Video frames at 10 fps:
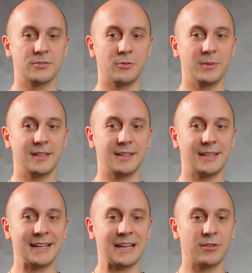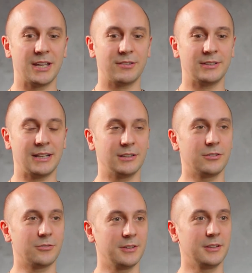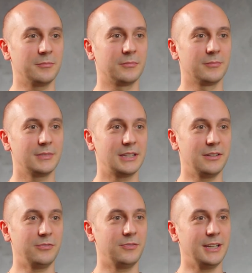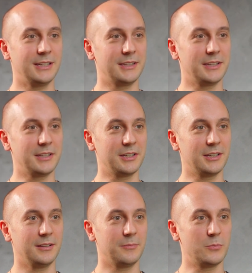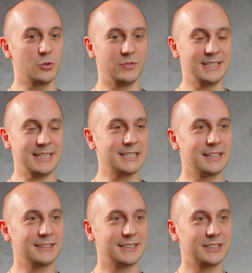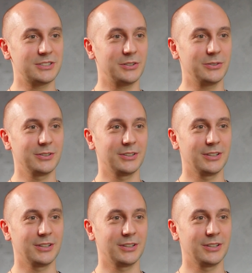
told me that they now have an algorithm that they feed the movie details into,